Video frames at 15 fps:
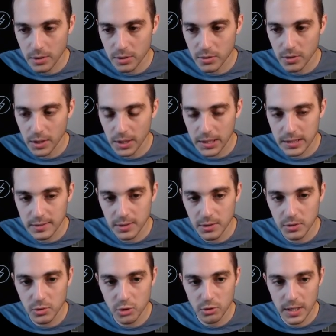due to
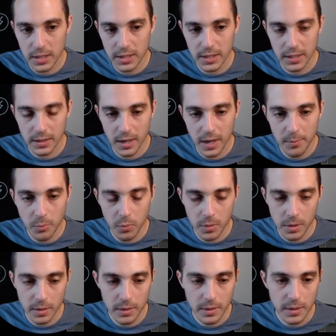continue trending
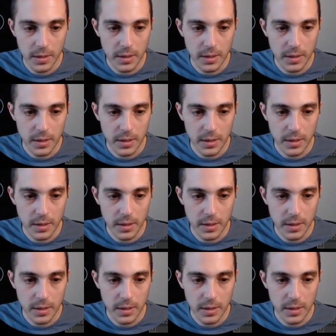upward.